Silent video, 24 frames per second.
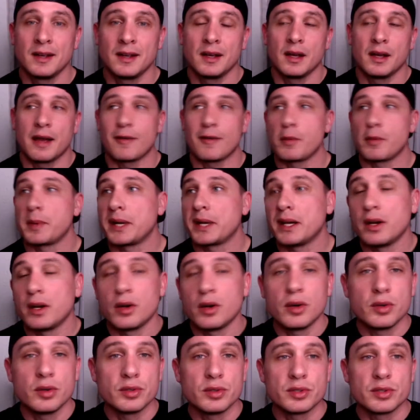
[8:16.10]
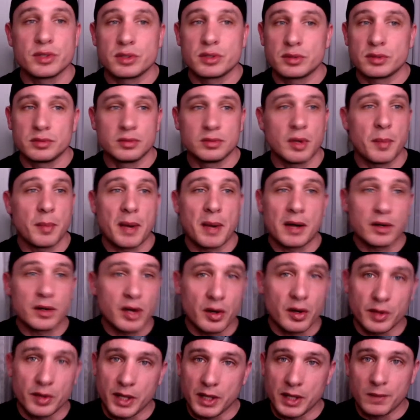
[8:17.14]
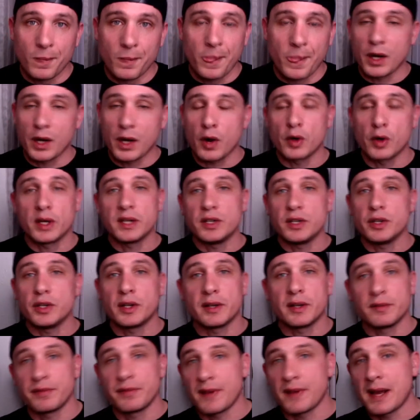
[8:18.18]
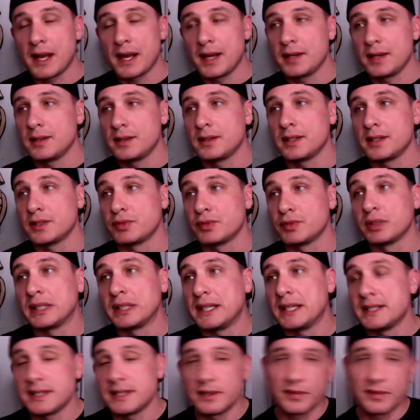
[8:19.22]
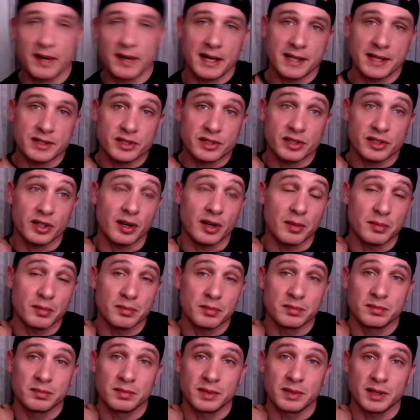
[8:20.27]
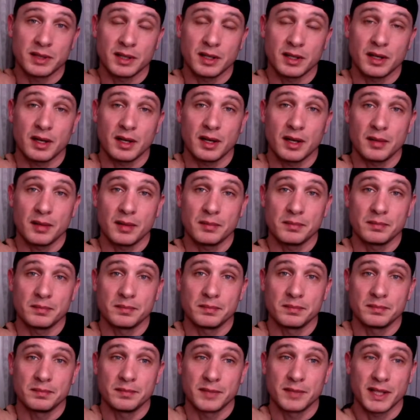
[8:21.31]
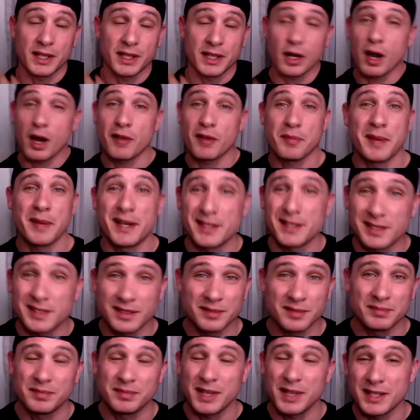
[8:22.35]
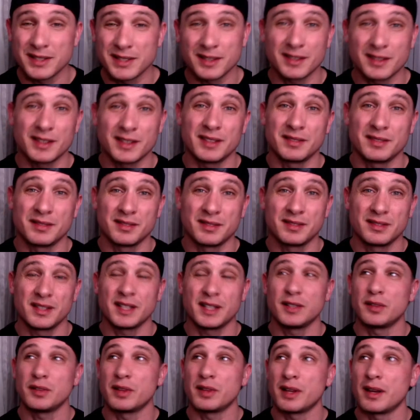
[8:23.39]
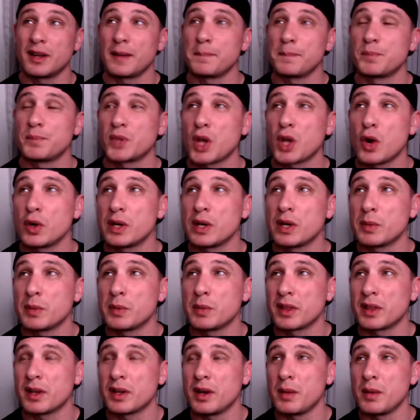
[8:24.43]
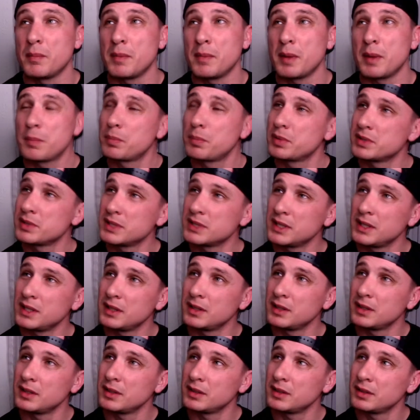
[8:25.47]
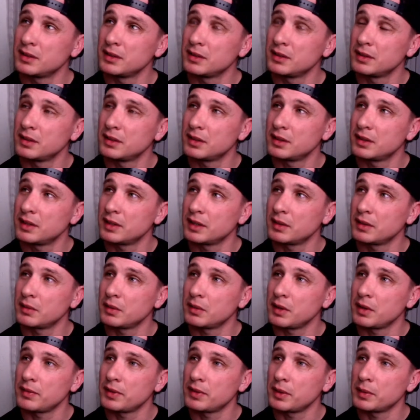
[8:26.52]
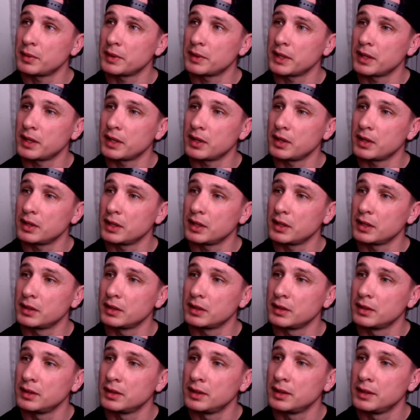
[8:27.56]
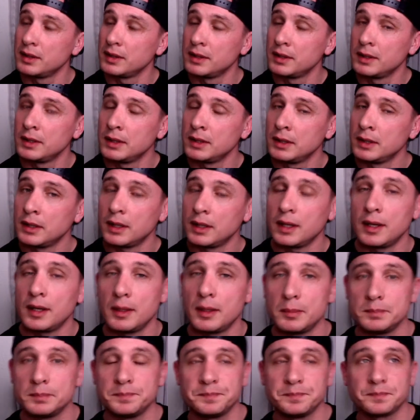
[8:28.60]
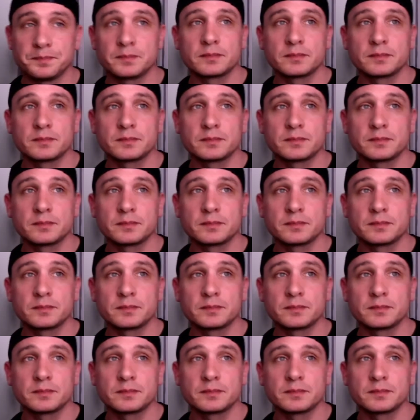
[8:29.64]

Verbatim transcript: Everybody knows about codeine. Codeine you could find, it's really easy to find in syrup. Um... In cough medicine, basically. They do the codeine with omeprazine. I think, I forget what they call it. Um,